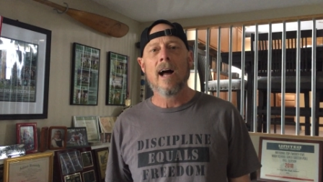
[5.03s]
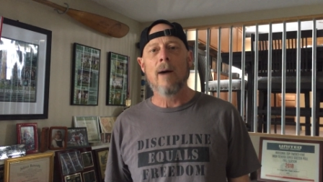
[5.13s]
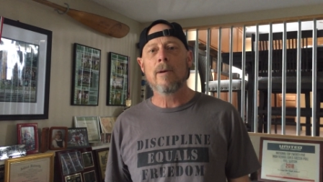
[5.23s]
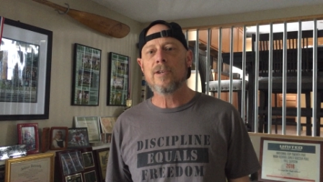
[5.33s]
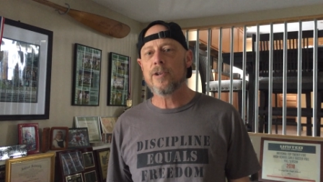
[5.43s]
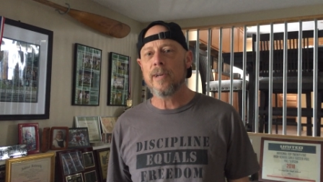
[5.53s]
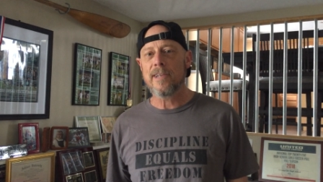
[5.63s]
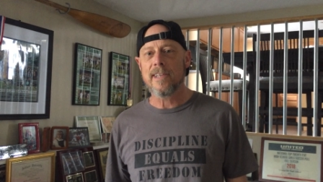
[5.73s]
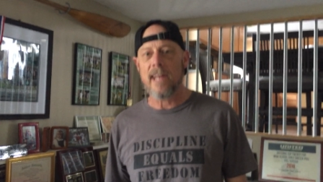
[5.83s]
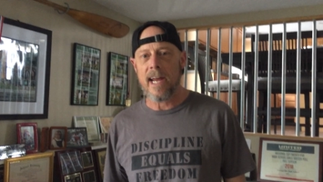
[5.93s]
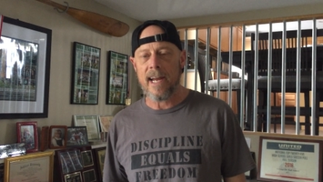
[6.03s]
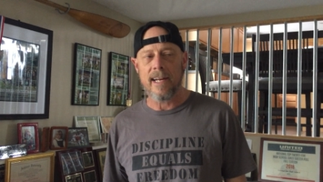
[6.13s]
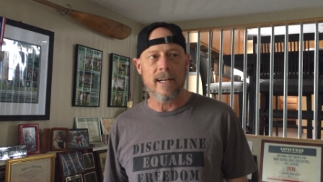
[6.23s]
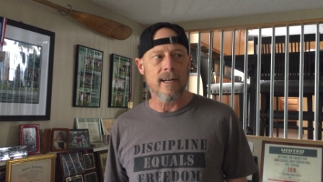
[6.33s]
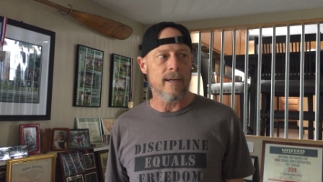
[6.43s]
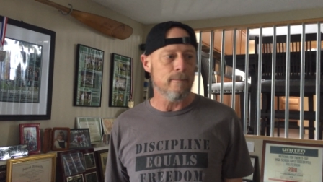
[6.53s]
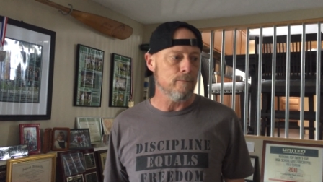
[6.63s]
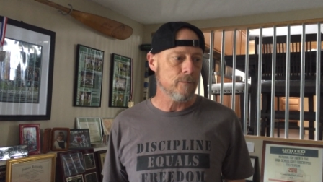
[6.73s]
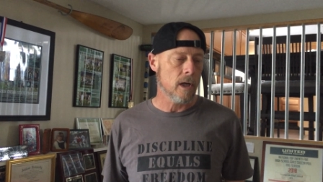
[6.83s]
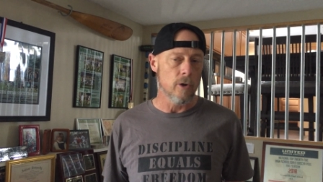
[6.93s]
I'm going to show you today um,
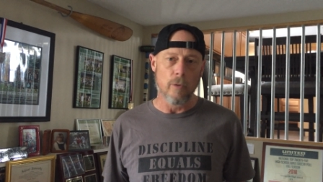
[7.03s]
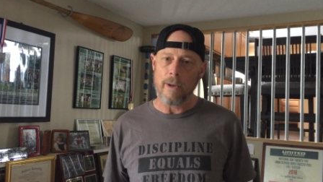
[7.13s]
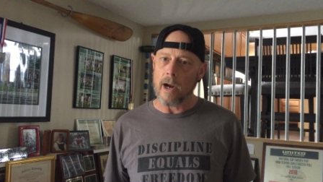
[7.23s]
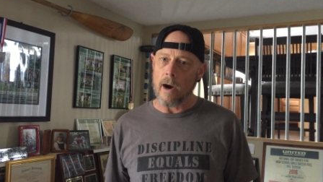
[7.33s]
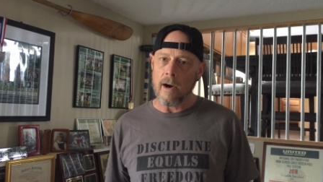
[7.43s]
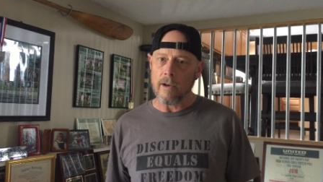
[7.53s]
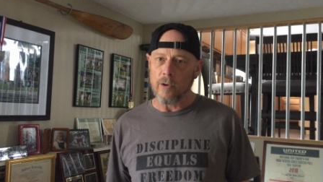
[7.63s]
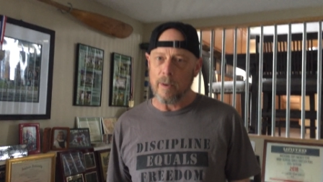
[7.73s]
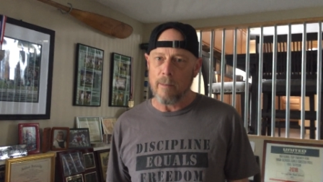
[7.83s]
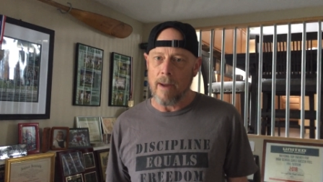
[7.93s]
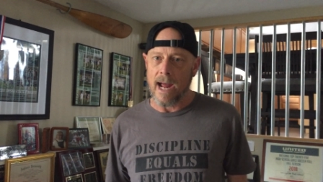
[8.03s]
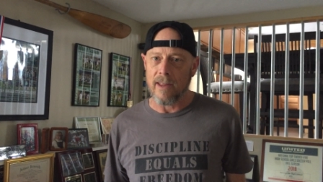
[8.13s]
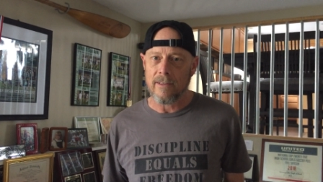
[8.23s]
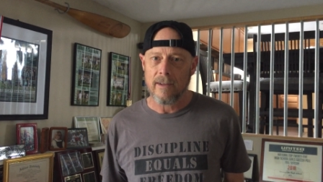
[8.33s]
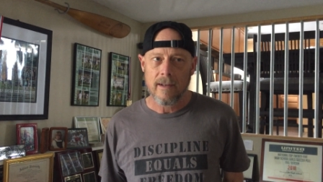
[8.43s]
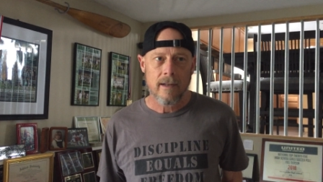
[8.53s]
a little bit of art, a little bit of math.